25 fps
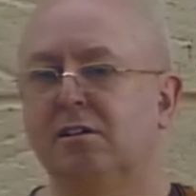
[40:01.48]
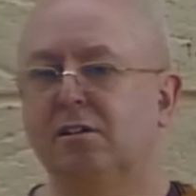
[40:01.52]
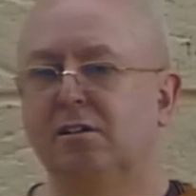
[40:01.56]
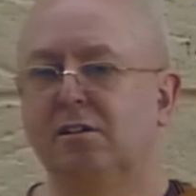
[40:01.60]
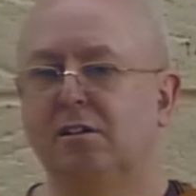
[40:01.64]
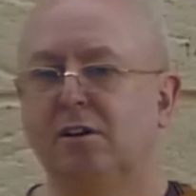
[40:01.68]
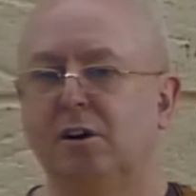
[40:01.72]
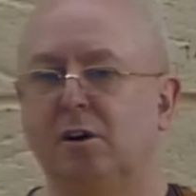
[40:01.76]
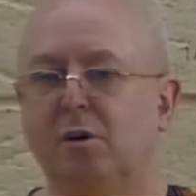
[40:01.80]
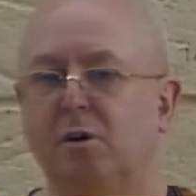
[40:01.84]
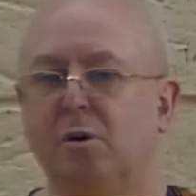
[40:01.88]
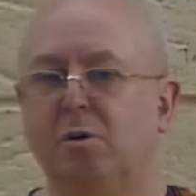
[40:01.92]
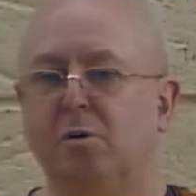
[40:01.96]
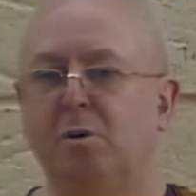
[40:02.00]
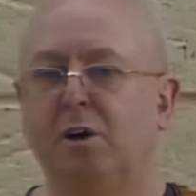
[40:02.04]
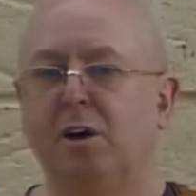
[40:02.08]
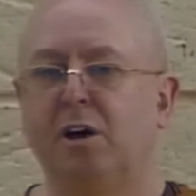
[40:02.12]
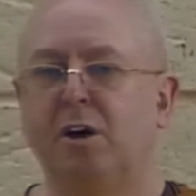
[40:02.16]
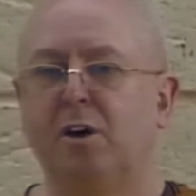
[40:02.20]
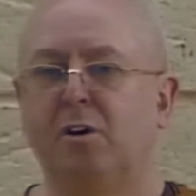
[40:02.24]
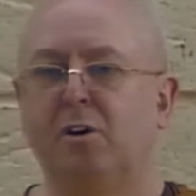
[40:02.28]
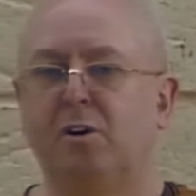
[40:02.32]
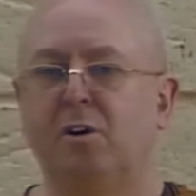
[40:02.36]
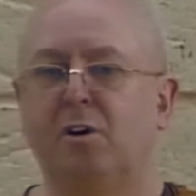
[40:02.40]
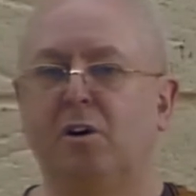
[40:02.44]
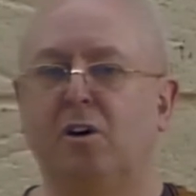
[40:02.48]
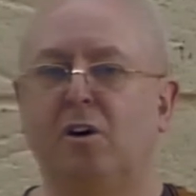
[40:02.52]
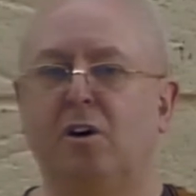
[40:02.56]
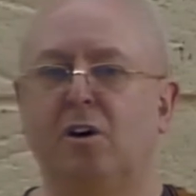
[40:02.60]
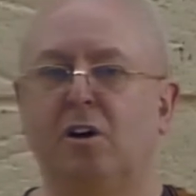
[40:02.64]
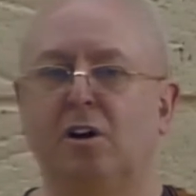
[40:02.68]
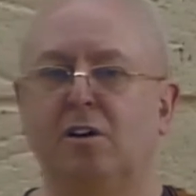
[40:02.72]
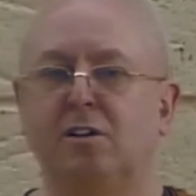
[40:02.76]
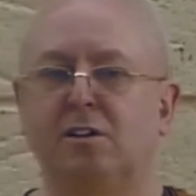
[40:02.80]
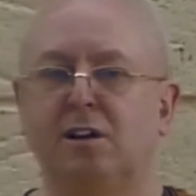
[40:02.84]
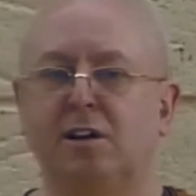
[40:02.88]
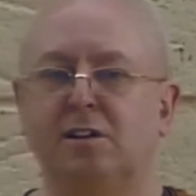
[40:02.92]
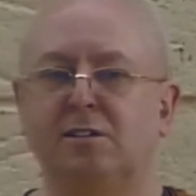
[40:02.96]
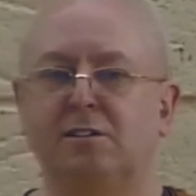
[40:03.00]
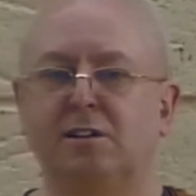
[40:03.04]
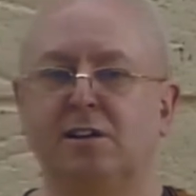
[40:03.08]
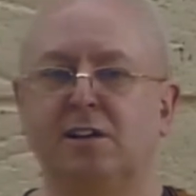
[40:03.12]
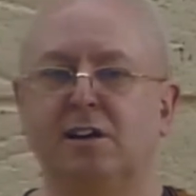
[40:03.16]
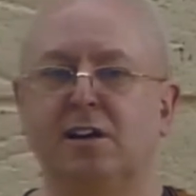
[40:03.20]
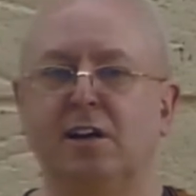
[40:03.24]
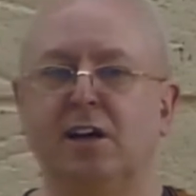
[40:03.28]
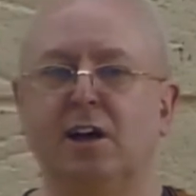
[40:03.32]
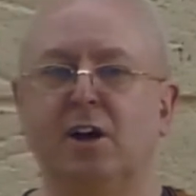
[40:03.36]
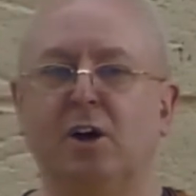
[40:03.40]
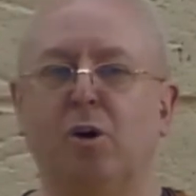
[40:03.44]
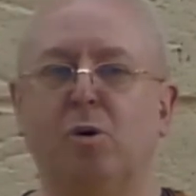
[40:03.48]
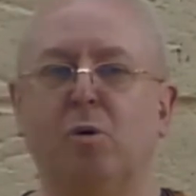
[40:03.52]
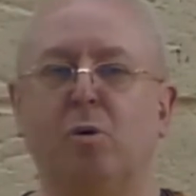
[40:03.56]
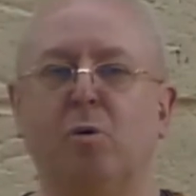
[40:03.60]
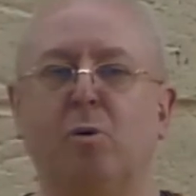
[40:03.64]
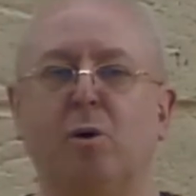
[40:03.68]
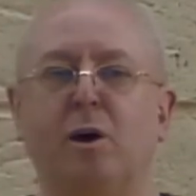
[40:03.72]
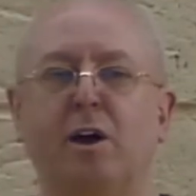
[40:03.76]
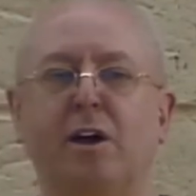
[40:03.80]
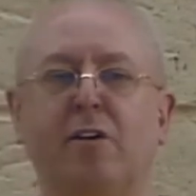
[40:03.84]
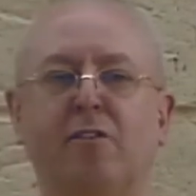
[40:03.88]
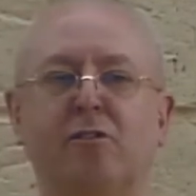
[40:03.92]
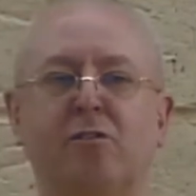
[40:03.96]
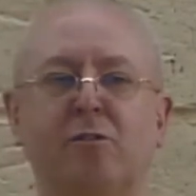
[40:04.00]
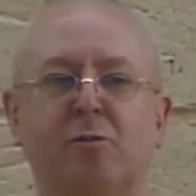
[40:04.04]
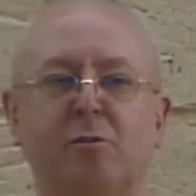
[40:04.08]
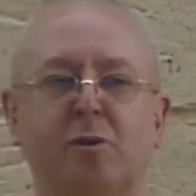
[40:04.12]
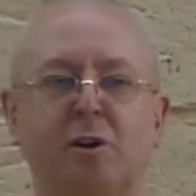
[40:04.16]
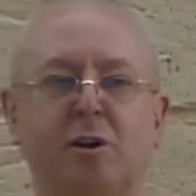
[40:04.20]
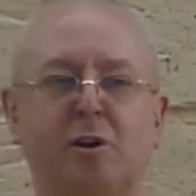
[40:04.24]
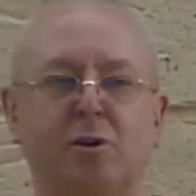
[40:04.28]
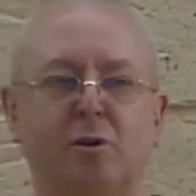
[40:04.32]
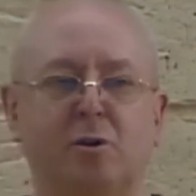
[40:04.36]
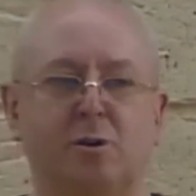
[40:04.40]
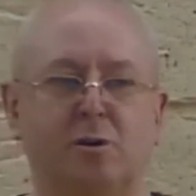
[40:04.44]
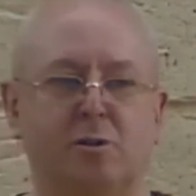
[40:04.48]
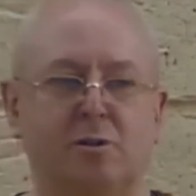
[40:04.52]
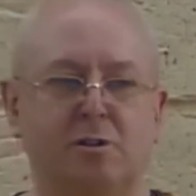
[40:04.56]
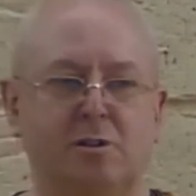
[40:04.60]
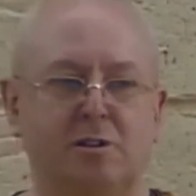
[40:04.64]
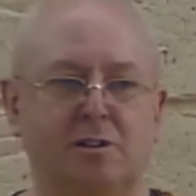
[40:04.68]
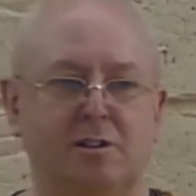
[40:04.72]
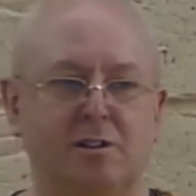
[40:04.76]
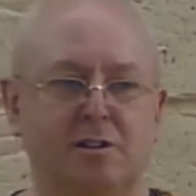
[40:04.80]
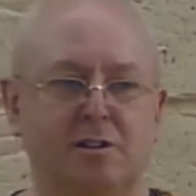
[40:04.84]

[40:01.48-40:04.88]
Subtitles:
go away on a holiday to get away from it all,